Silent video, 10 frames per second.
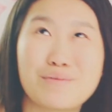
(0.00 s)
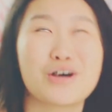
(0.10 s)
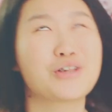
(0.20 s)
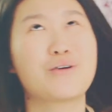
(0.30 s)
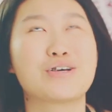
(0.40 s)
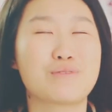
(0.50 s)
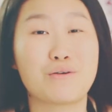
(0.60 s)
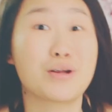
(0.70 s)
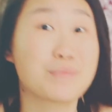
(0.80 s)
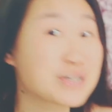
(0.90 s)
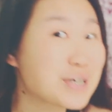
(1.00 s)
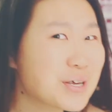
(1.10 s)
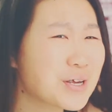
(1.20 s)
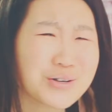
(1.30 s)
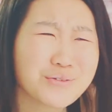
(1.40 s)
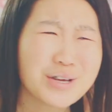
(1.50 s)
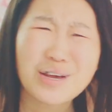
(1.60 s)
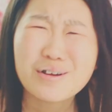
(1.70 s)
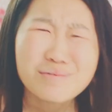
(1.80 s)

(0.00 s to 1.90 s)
I mean, otherwise I want to be sitting here doing it.